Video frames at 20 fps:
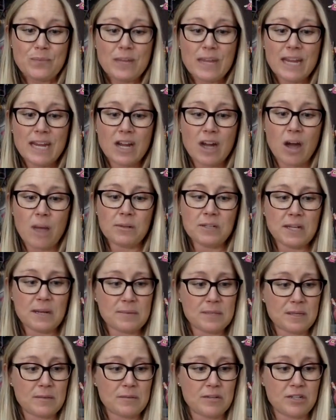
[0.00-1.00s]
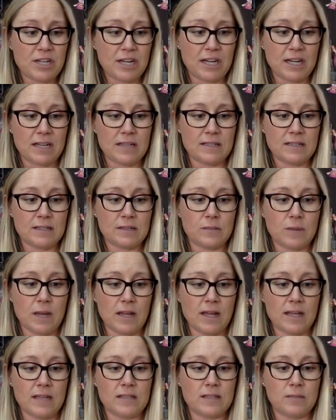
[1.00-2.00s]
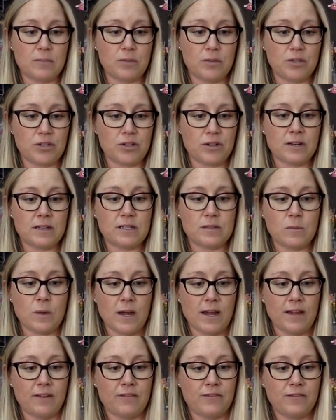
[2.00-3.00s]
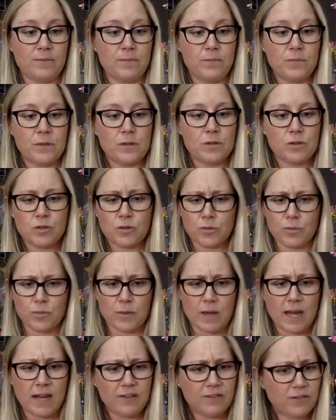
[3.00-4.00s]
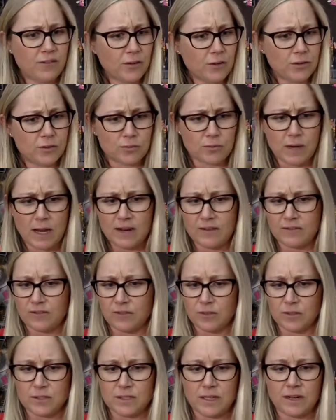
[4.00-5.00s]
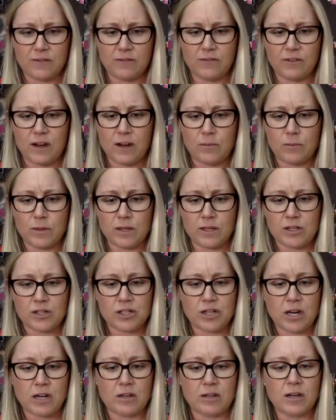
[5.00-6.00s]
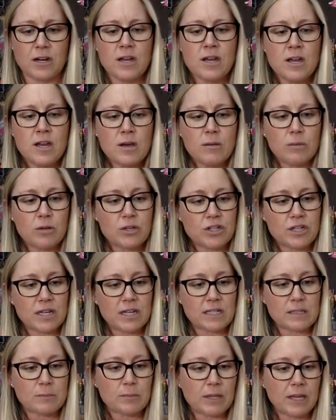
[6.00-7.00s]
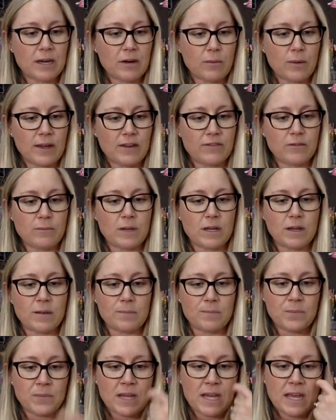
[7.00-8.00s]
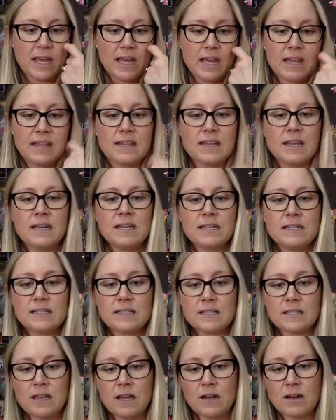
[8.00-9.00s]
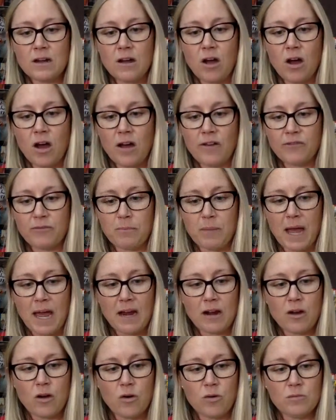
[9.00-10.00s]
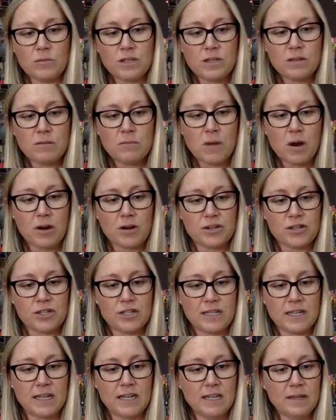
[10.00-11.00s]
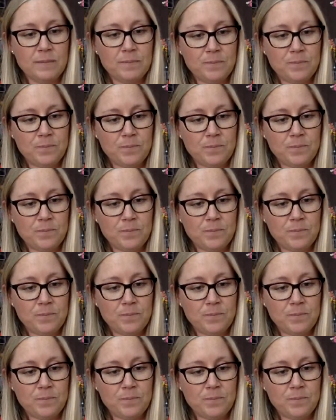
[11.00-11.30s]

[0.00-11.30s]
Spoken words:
it gobbled up some chickens as well as the butcher and his wife. Dreadful, dreadful, said Fred with a shudder, pushing his plate away from him. And then it slunk off back home to the marsh, did it?